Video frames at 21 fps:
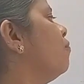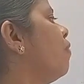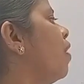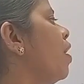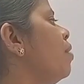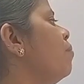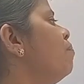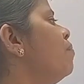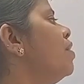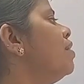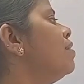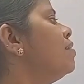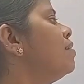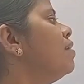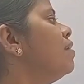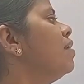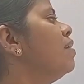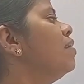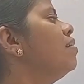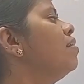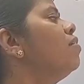y plus
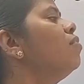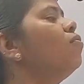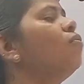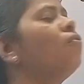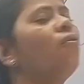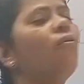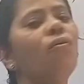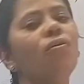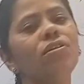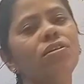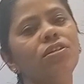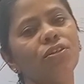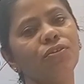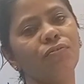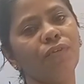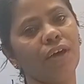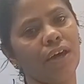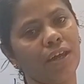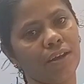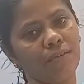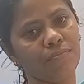3 the whole
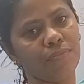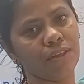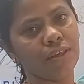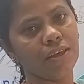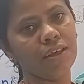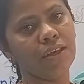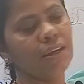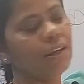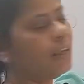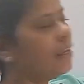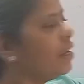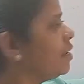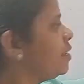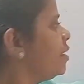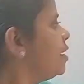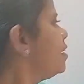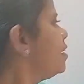square. It